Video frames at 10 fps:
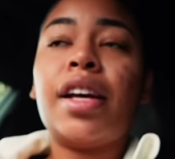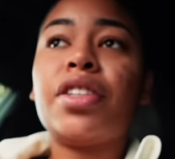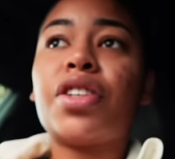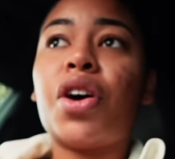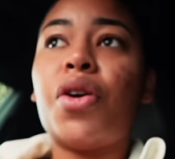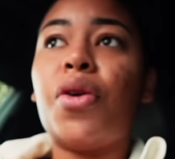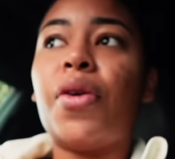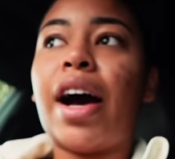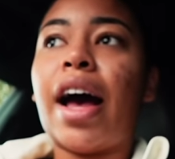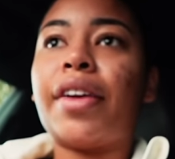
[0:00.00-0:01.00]

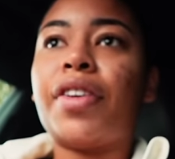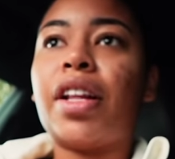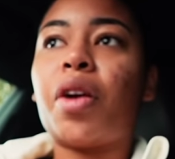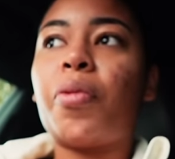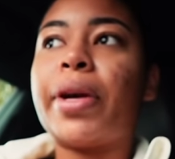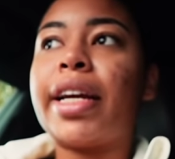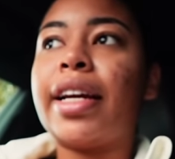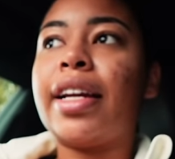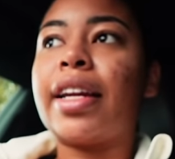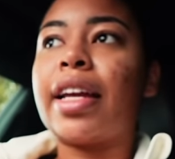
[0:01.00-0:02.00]
So I felt like
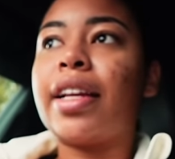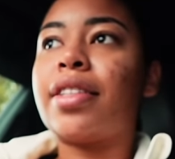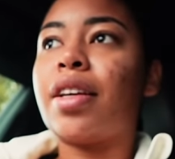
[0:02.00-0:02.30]
we needed